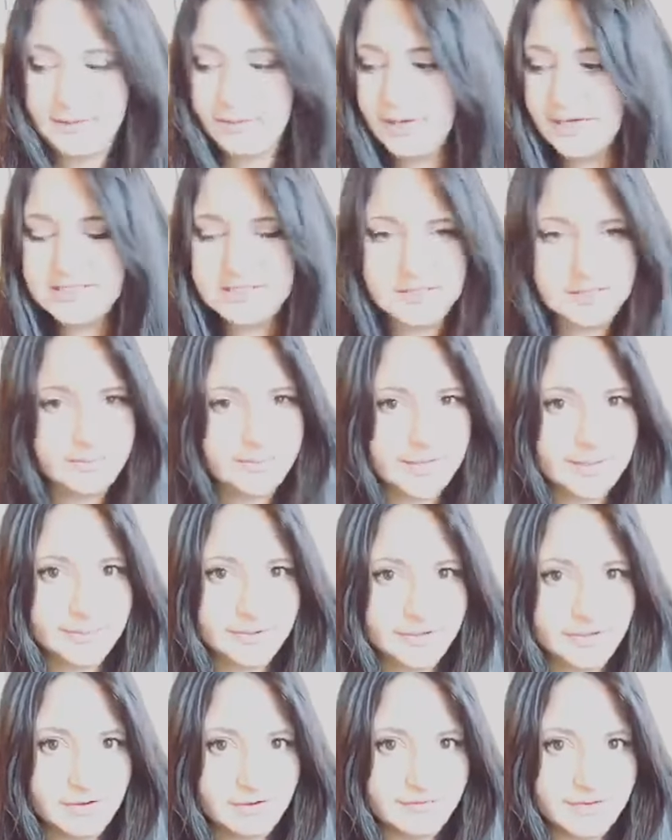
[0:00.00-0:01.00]
Why do
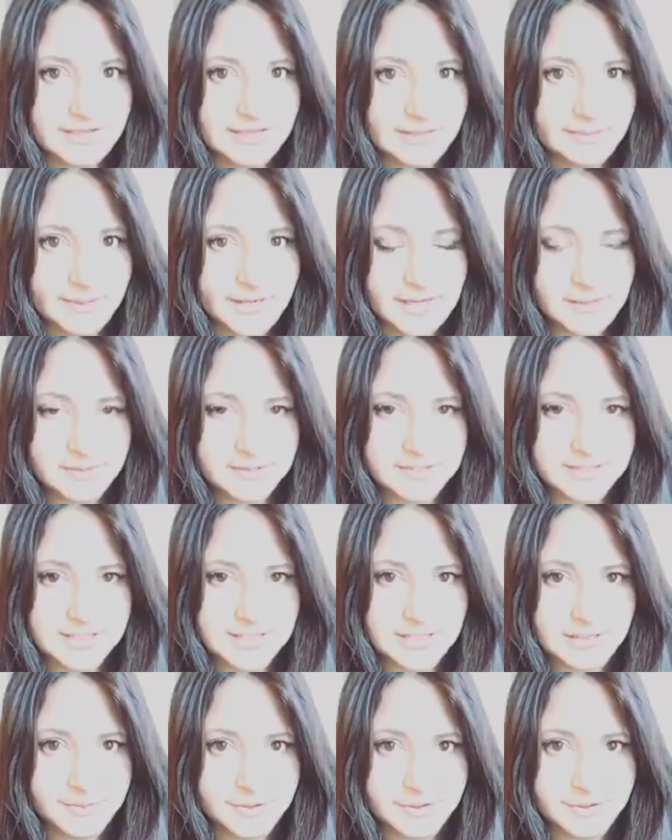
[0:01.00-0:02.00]
people not read their Bibles
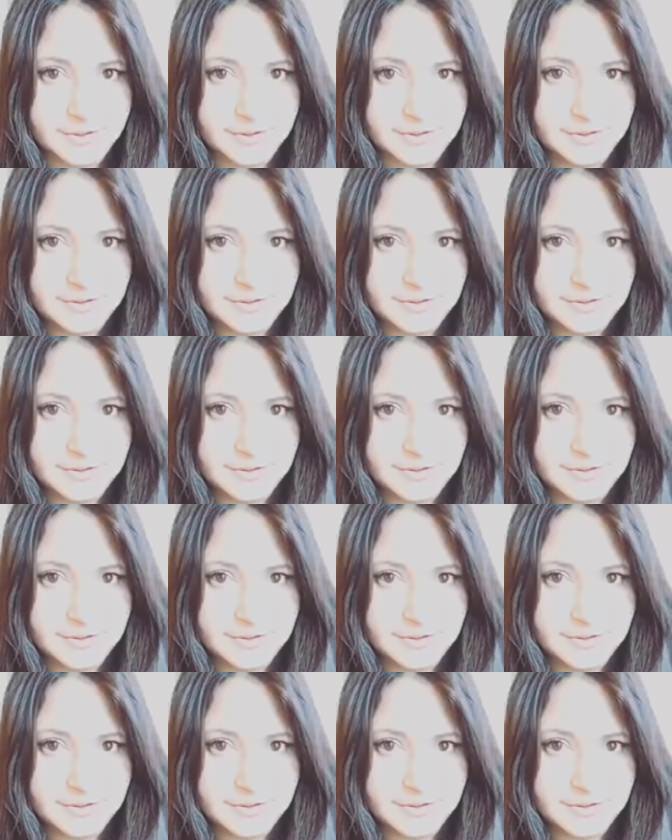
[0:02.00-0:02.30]
anymore?